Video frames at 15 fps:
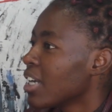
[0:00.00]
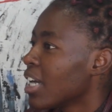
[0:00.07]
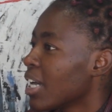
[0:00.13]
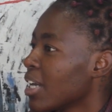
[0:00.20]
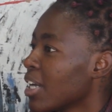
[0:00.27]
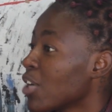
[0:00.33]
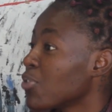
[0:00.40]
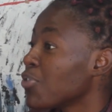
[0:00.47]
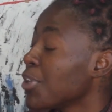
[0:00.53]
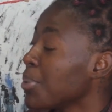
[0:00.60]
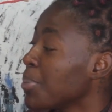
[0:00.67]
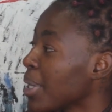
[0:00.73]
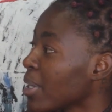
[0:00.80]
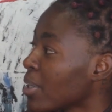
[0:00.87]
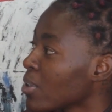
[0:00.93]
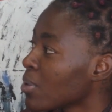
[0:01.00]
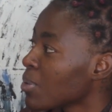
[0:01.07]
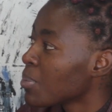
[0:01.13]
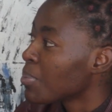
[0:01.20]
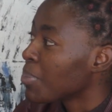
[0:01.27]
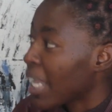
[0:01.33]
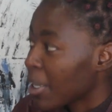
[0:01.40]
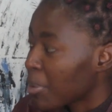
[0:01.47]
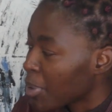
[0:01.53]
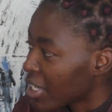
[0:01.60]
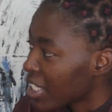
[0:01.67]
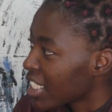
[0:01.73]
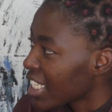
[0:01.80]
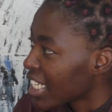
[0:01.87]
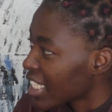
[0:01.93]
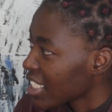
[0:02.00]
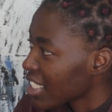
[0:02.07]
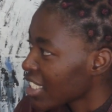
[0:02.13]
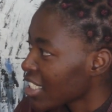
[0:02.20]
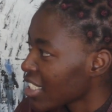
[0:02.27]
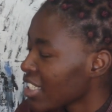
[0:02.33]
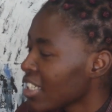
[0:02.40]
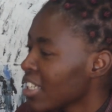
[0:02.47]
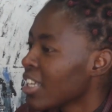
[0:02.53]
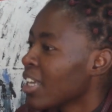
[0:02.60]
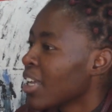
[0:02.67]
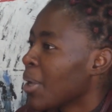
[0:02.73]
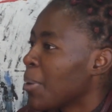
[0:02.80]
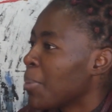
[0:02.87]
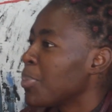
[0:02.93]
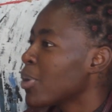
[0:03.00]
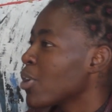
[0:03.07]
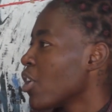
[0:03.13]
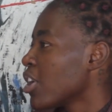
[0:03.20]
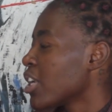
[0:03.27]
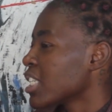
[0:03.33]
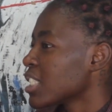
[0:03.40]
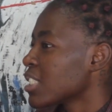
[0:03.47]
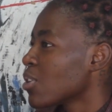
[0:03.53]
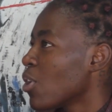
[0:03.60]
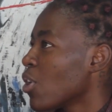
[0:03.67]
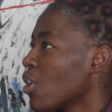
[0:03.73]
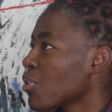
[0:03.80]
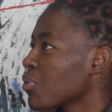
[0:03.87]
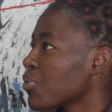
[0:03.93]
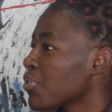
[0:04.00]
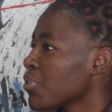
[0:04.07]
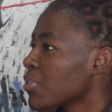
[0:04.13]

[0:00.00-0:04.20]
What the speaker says: a female black president because of,